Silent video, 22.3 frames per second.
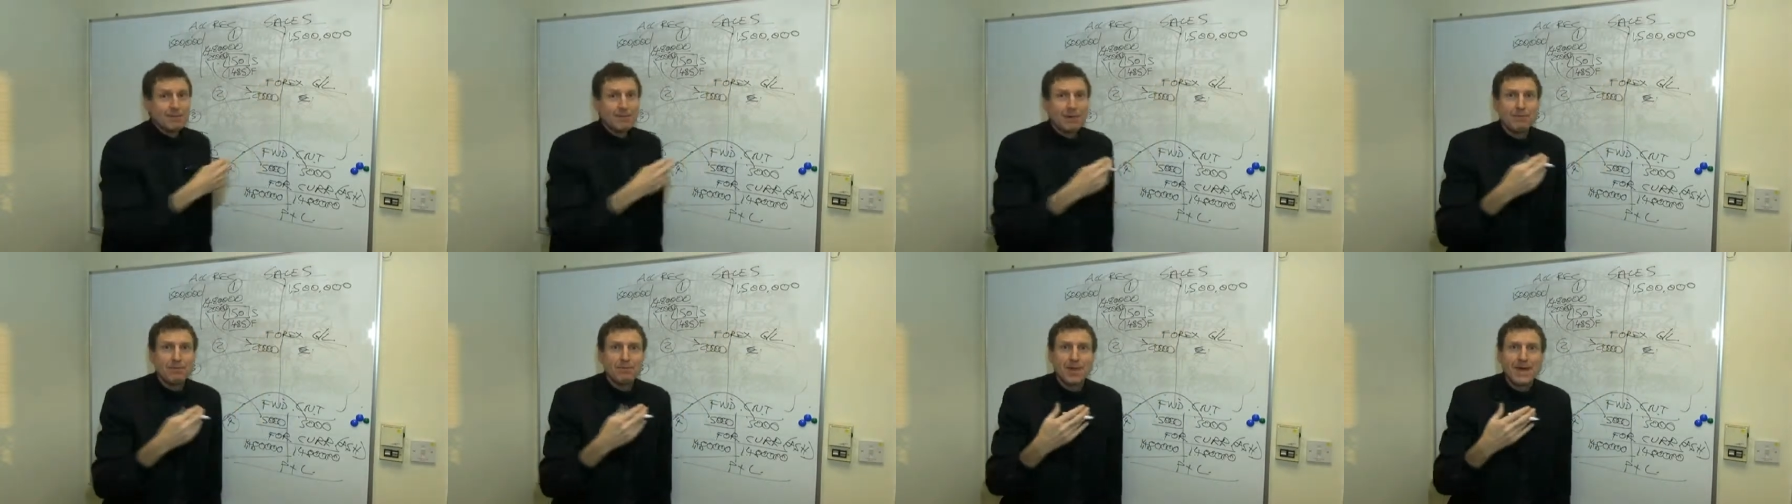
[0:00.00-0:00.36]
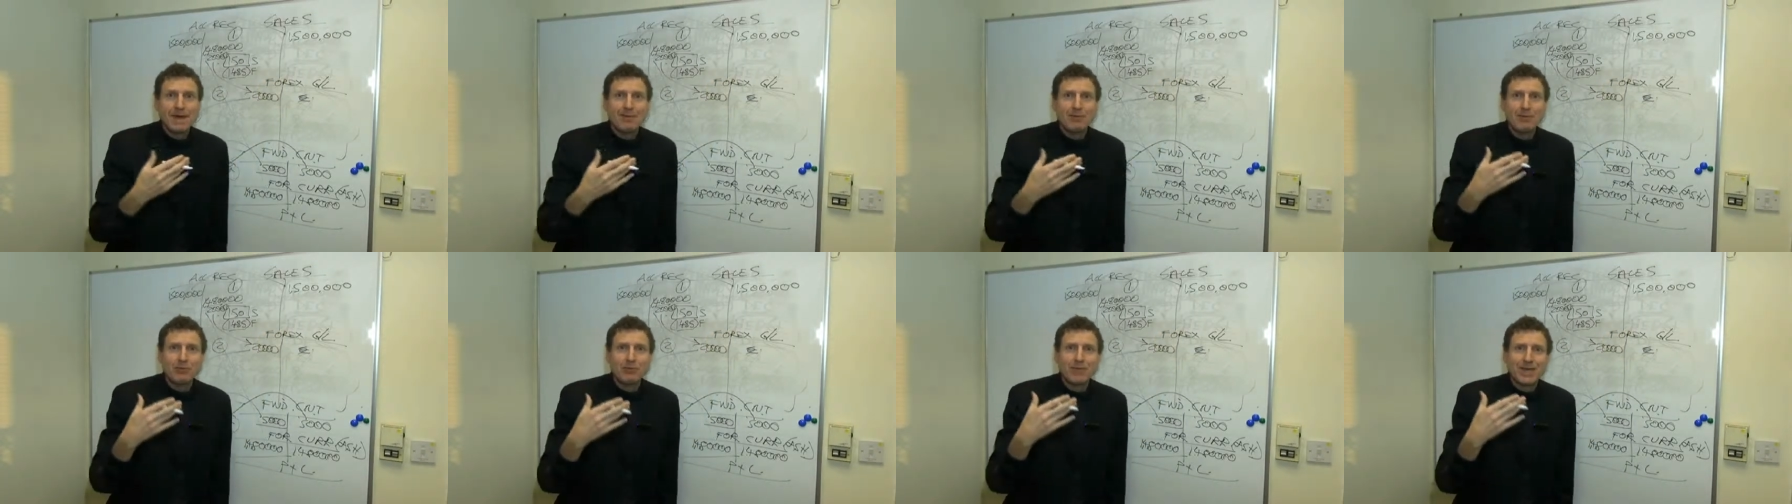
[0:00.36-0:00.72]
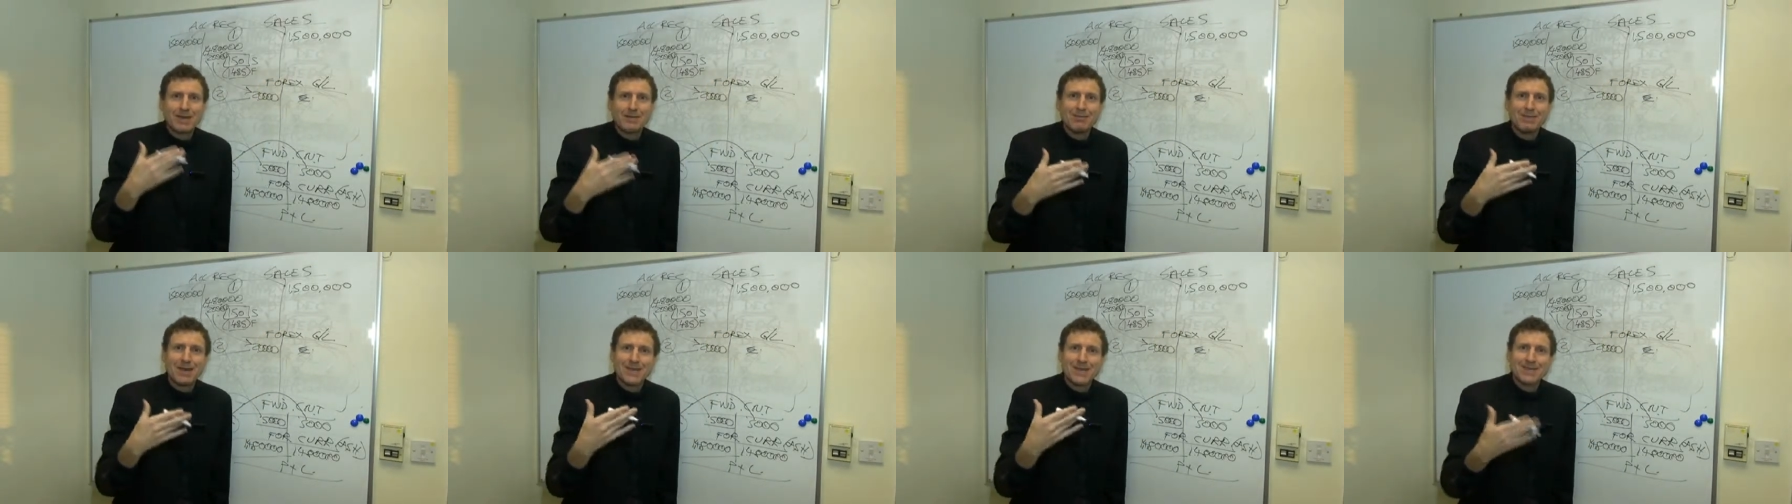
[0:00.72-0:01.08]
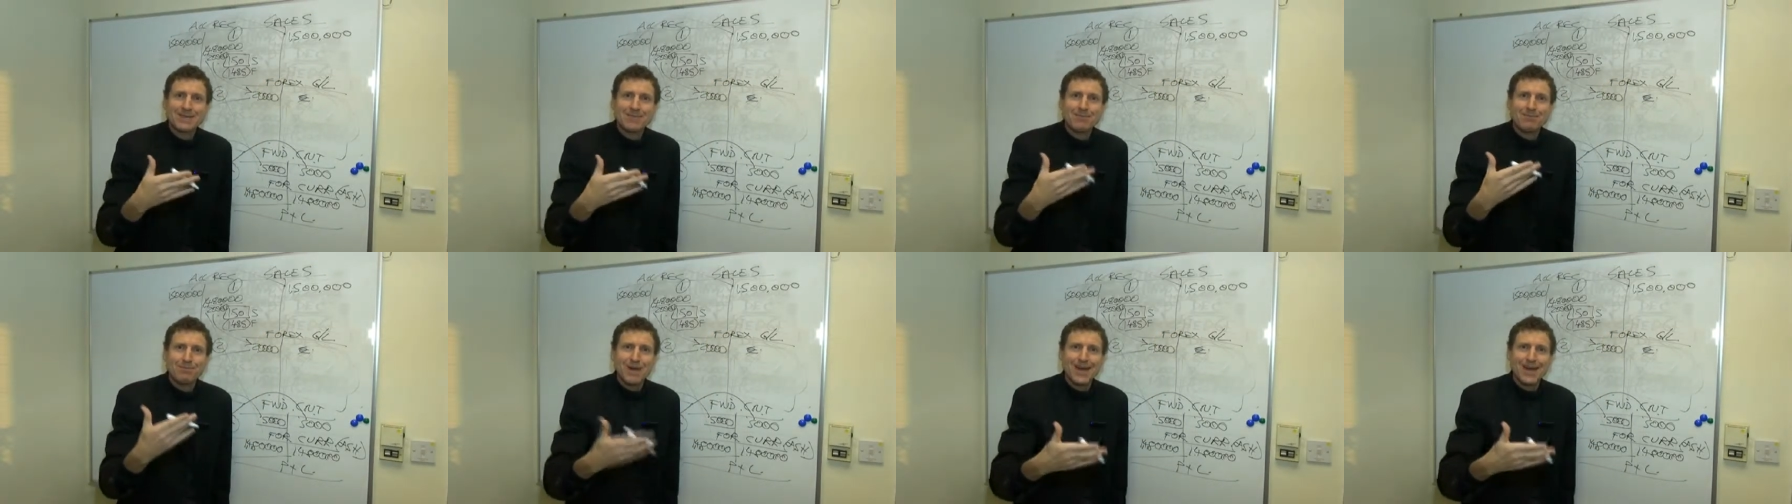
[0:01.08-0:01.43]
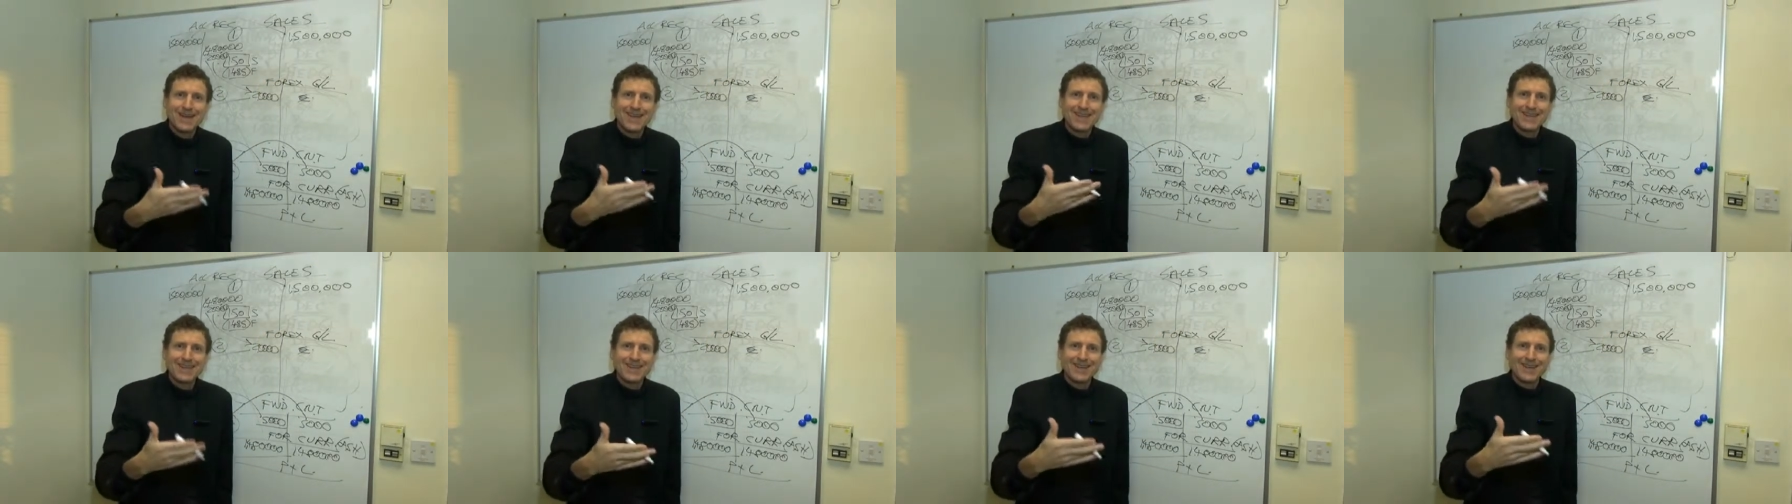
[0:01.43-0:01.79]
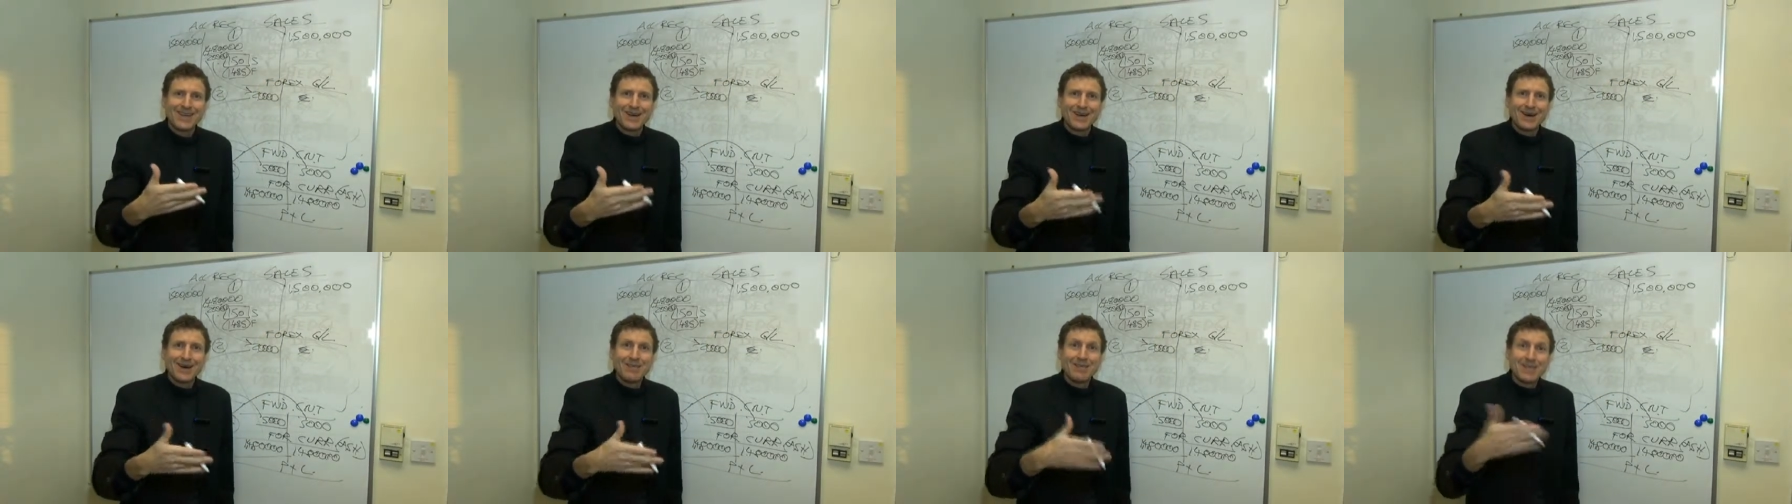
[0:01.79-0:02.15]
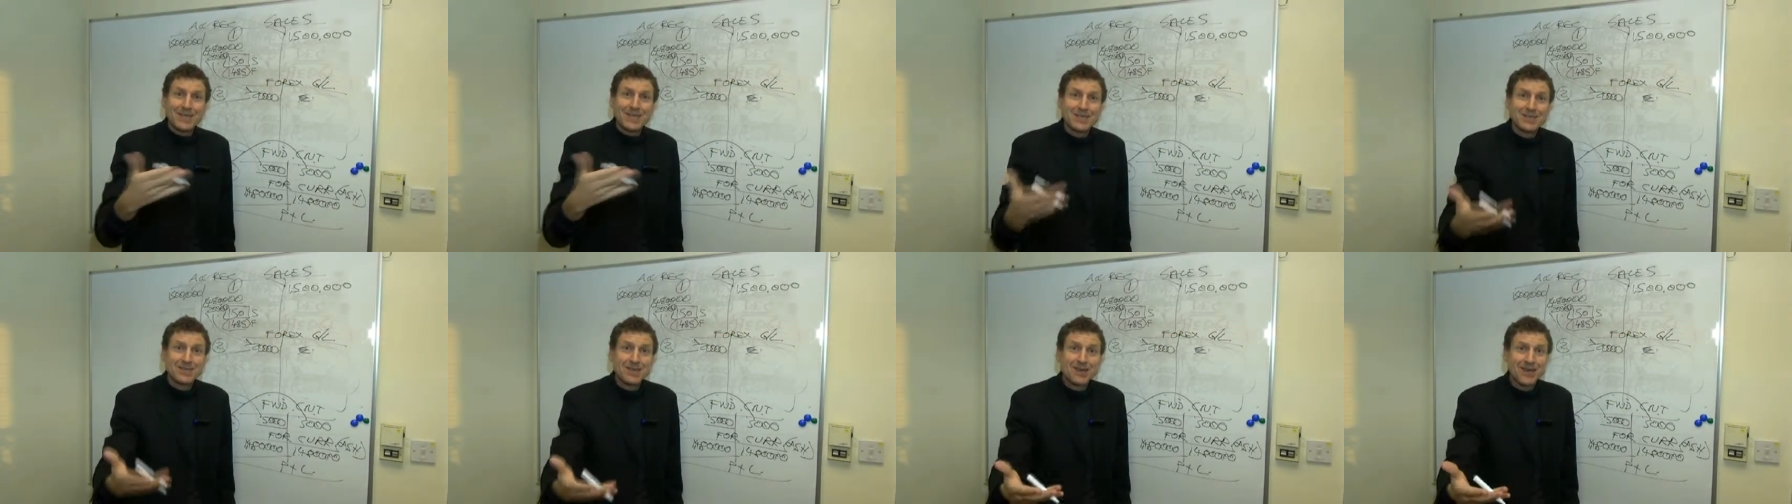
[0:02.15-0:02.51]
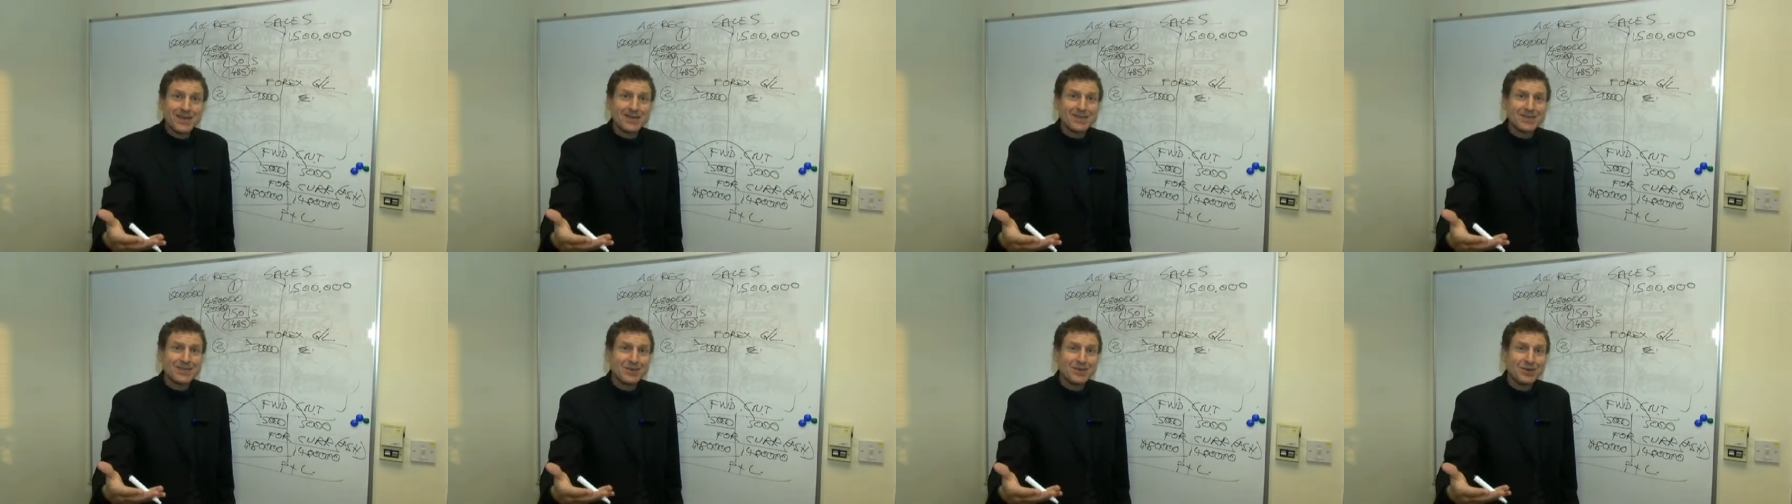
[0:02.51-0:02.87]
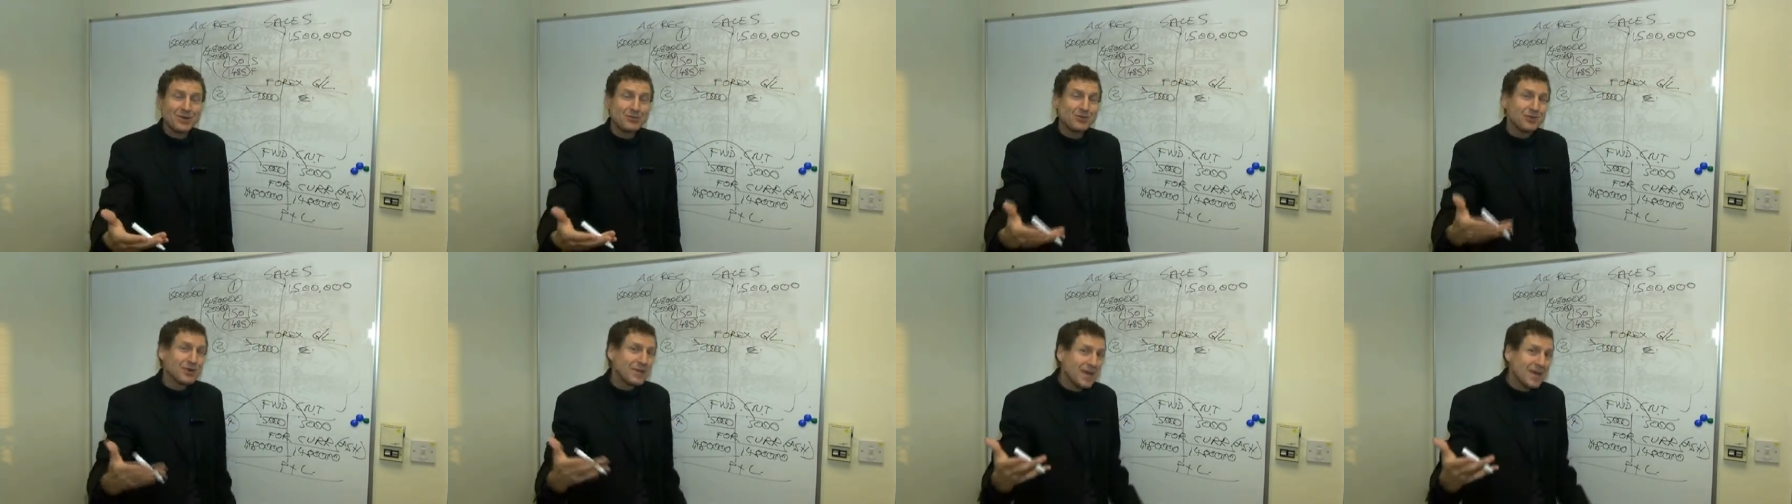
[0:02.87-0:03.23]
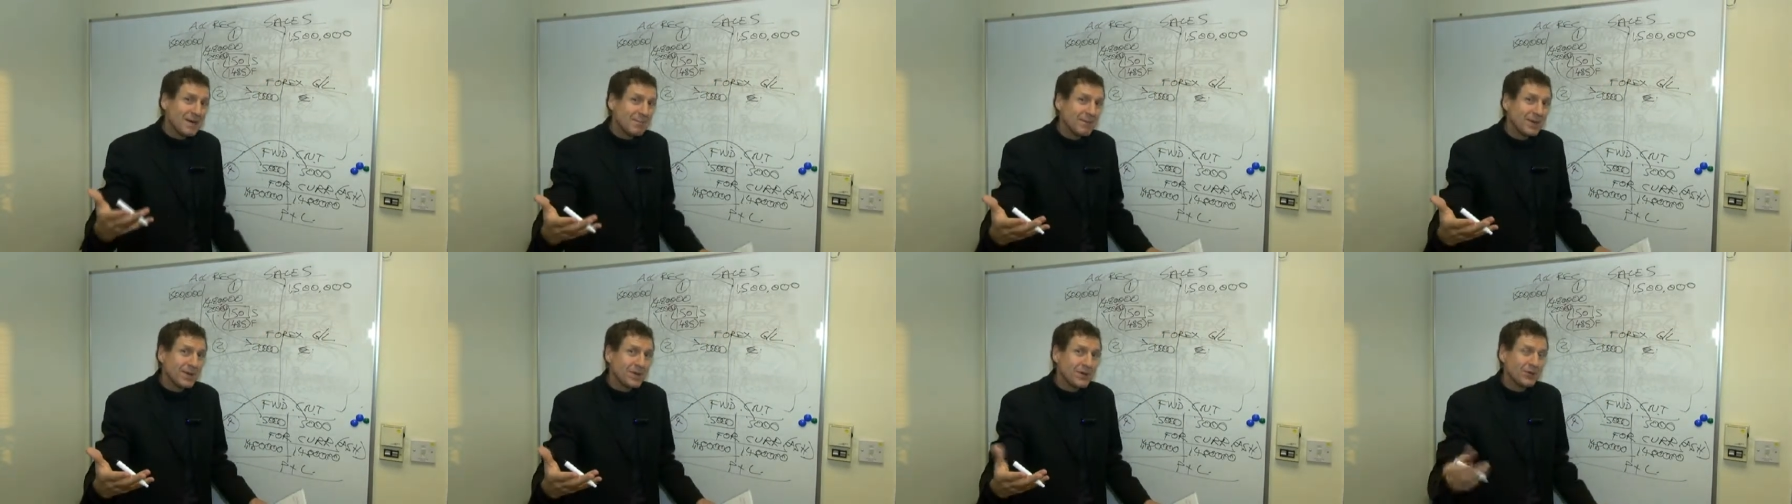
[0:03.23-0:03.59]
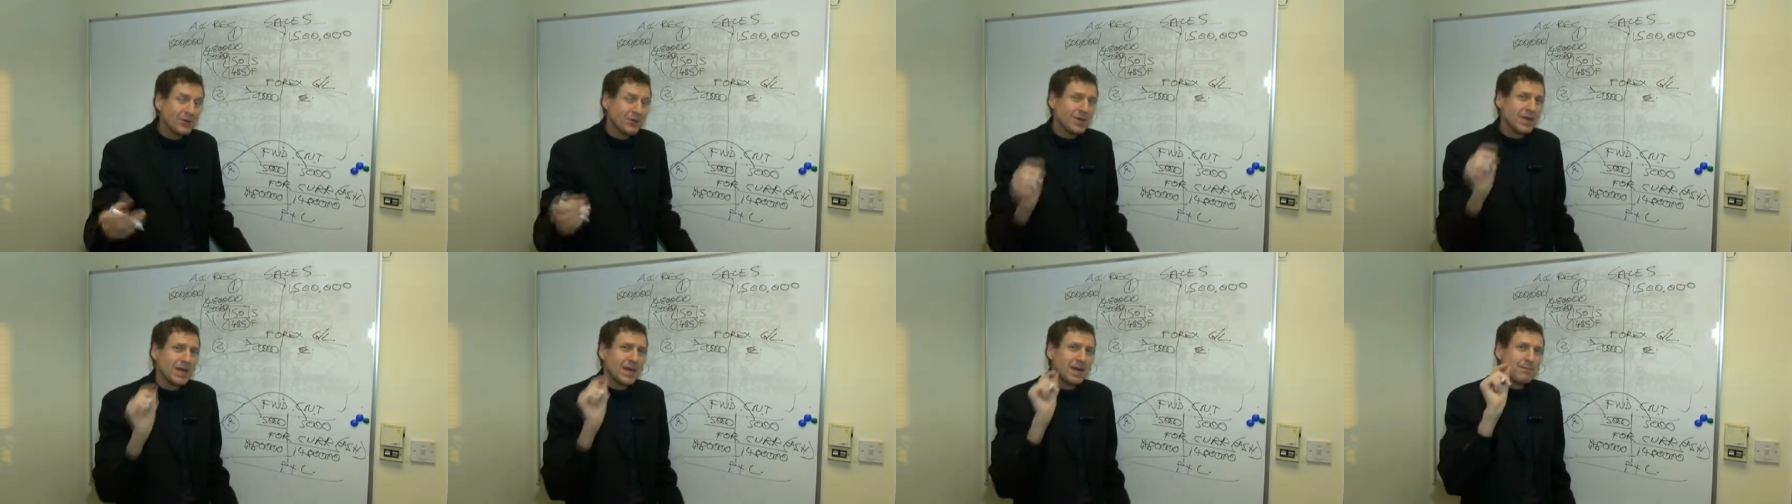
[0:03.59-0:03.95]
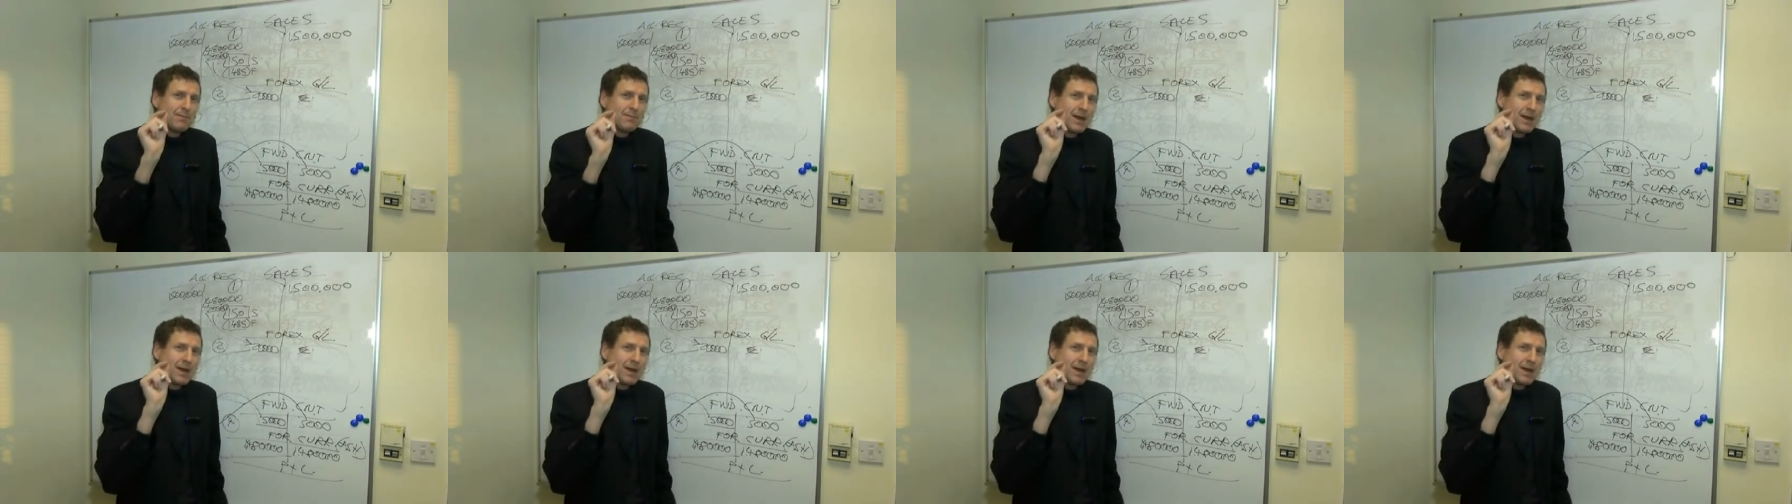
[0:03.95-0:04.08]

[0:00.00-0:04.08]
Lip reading: but maybe we can make some money on the side too. Wouldn't that be good?